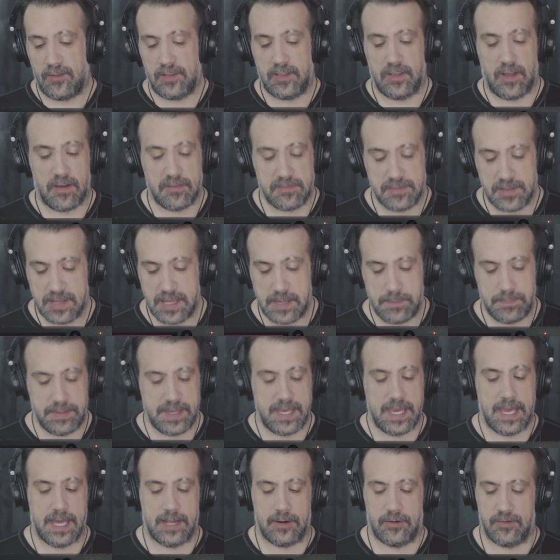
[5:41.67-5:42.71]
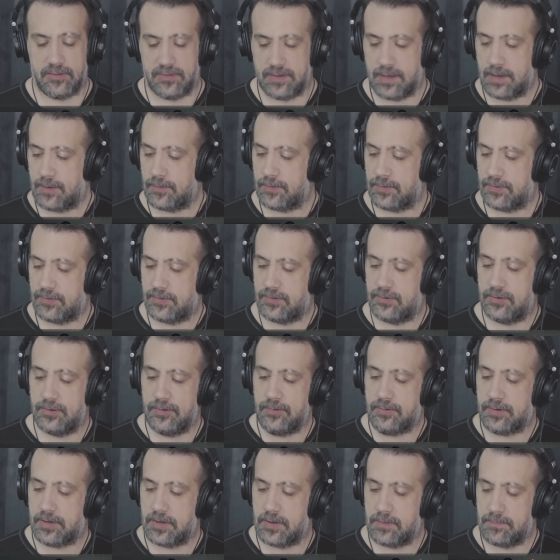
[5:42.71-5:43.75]
lovely piano sounds
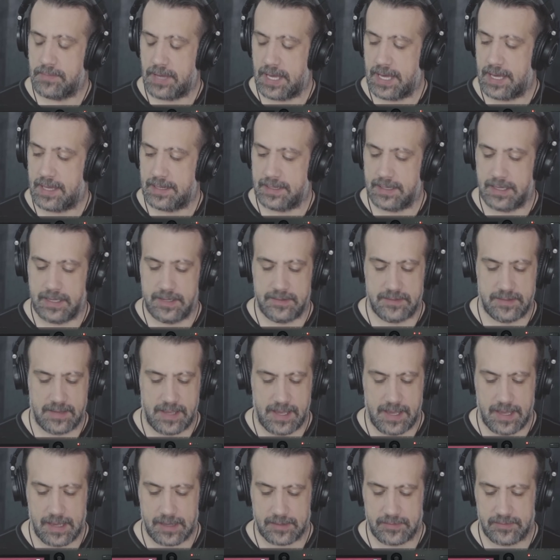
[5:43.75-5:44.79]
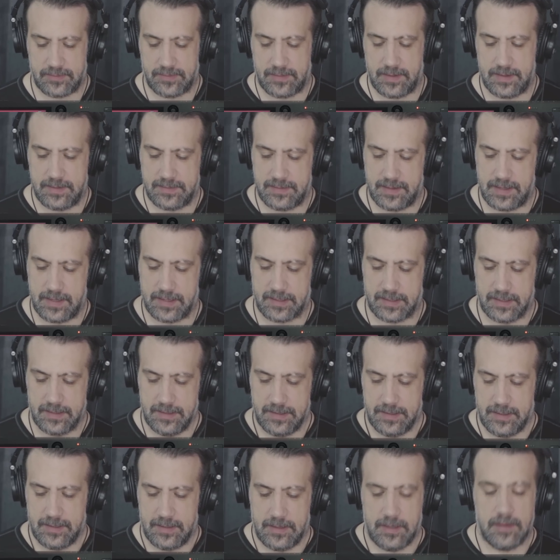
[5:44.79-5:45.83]
do come at a tax. They take
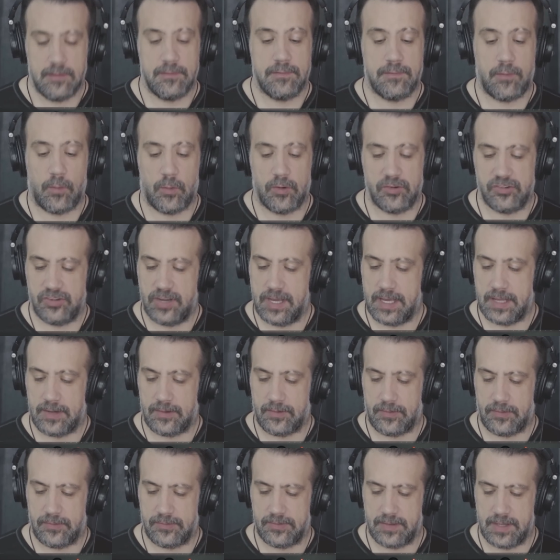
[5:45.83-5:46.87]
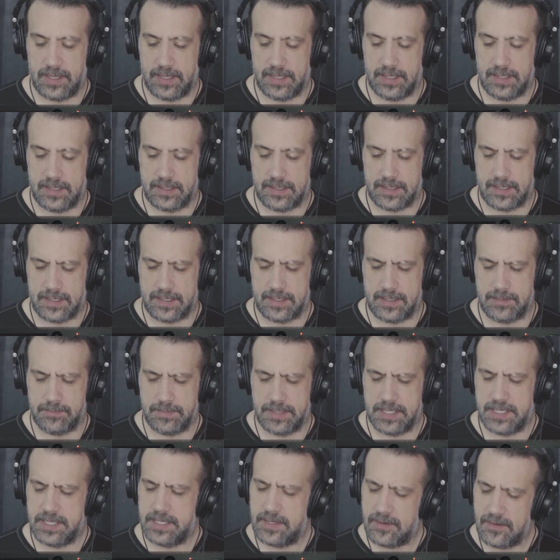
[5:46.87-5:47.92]
4 channels, and I'm
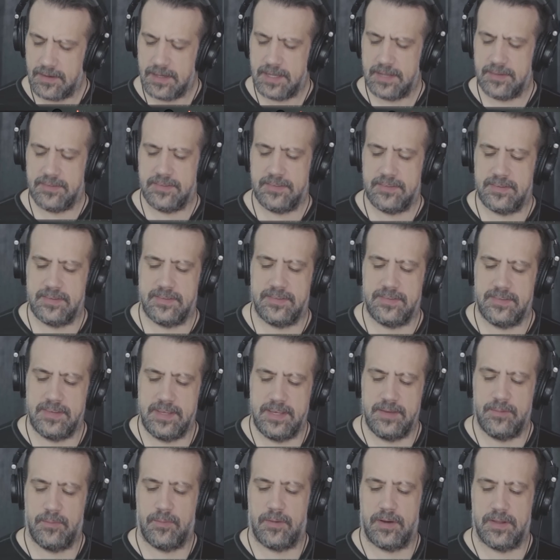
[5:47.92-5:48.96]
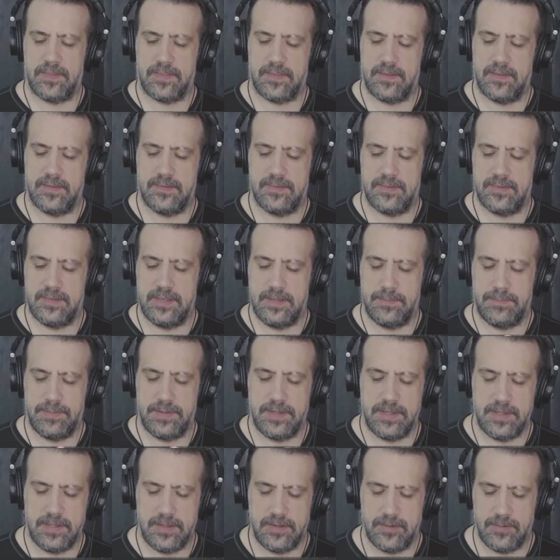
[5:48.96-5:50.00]
curious to see what the
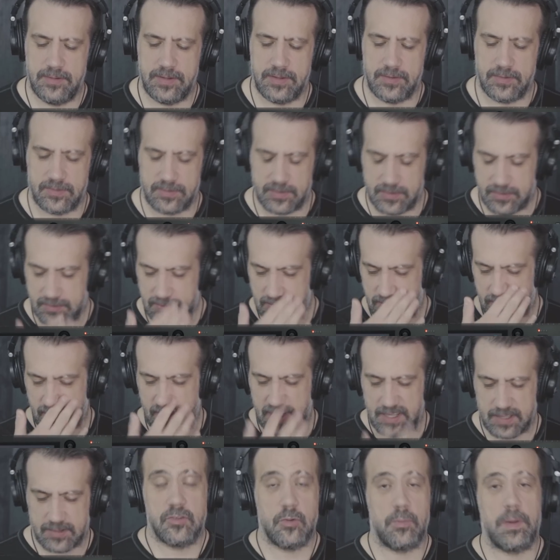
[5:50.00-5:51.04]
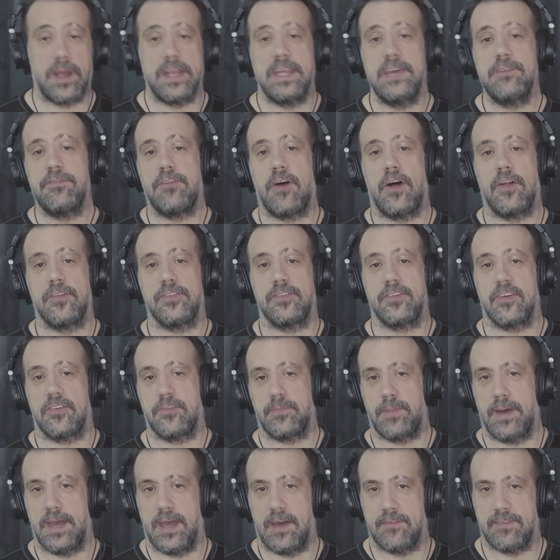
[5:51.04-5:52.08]
CPU usage is like. So by default,
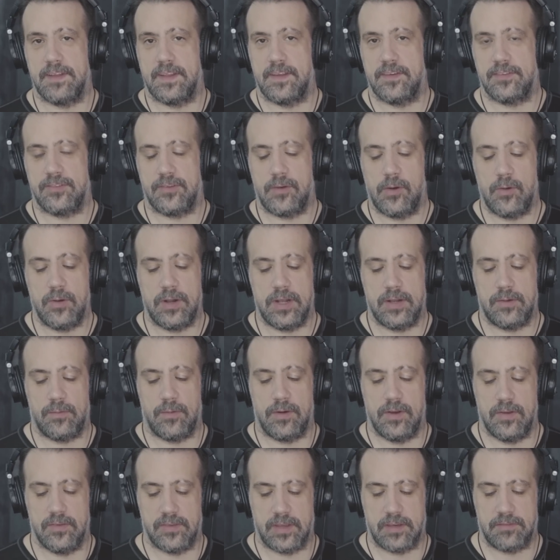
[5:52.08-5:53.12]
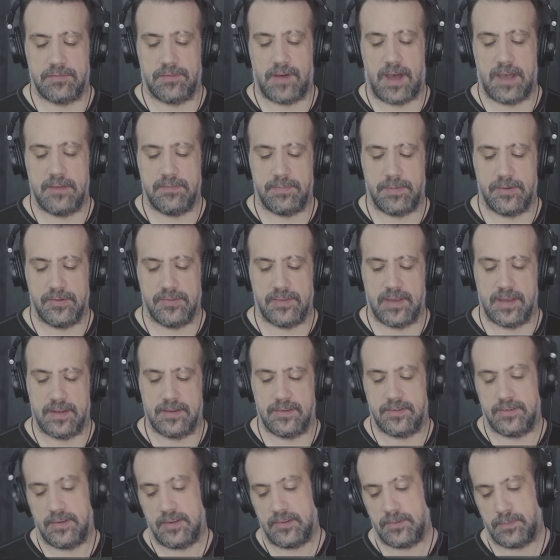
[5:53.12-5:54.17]
just by having this loaded, we're using 5%,
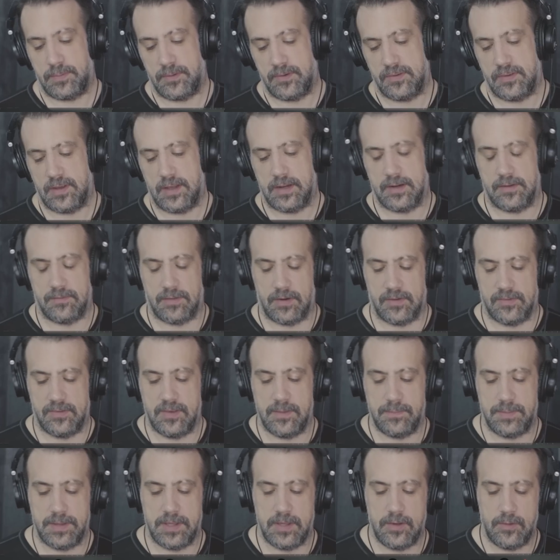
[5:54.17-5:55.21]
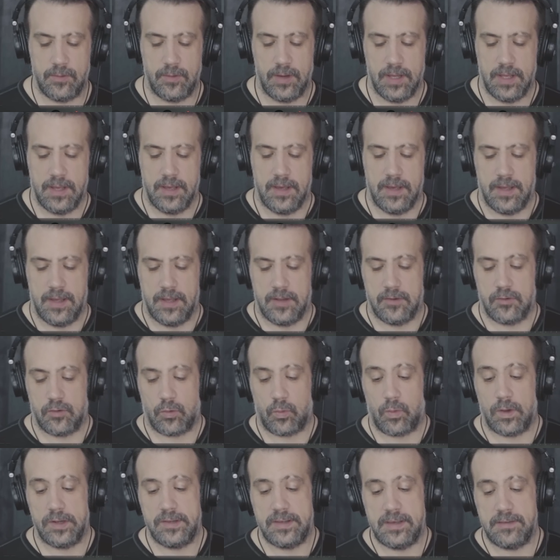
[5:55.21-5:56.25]
6% of our CPU,
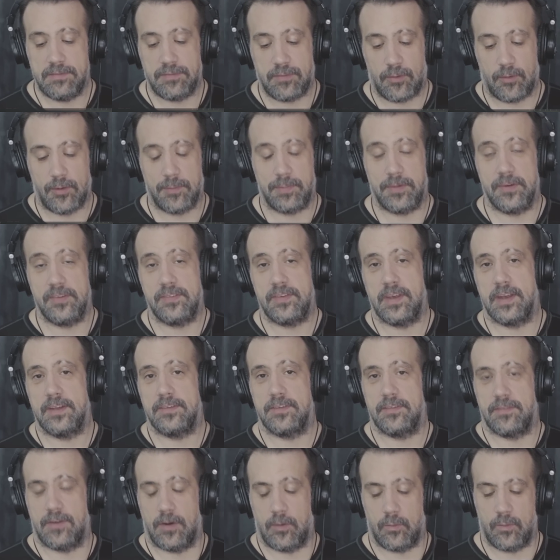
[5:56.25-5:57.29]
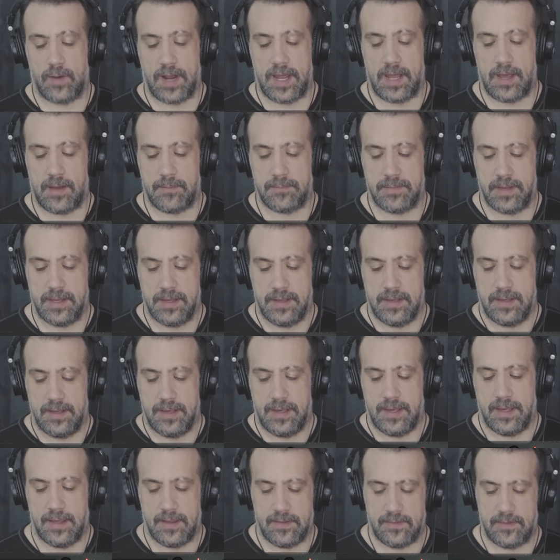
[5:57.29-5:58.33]
24% of our RAM,
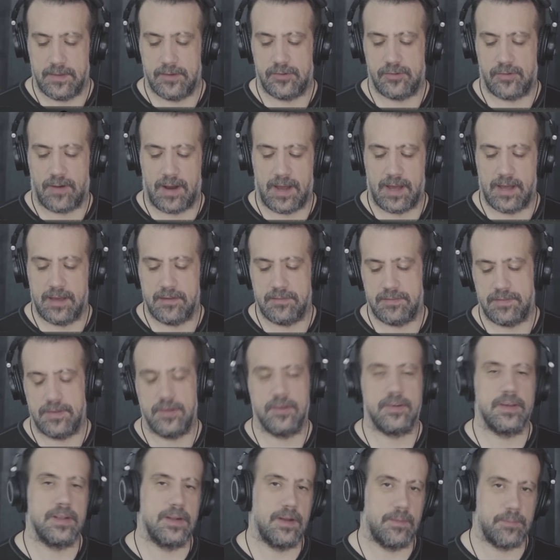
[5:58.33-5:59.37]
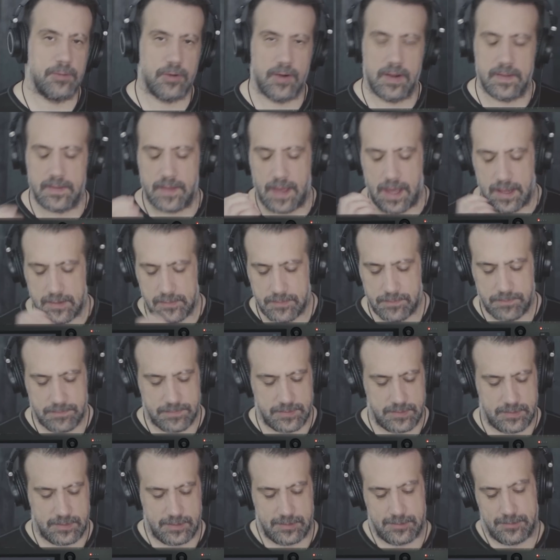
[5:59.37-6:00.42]
and the drive, you can upgrade that.
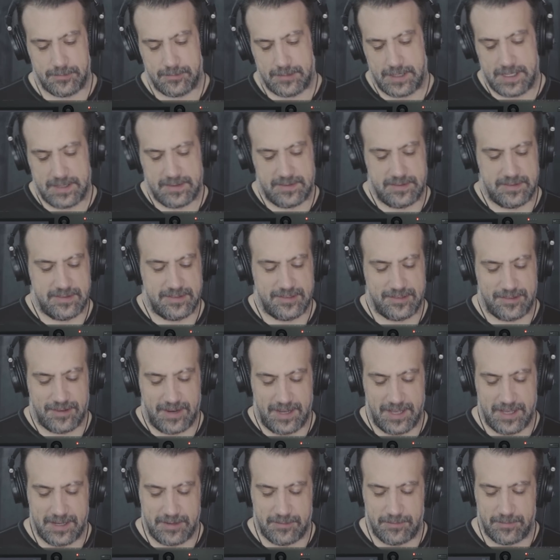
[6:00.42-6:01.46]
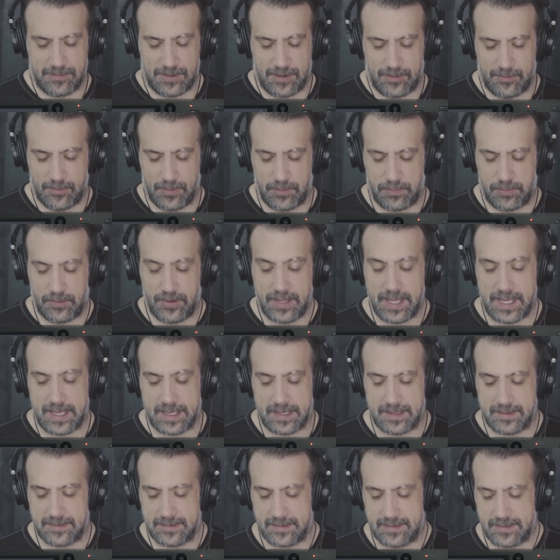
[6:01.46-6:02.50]
So let's try it while we're playing
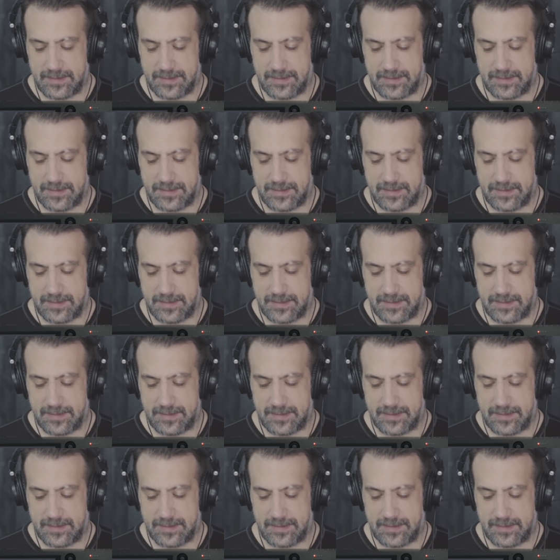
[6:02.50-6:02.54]
it.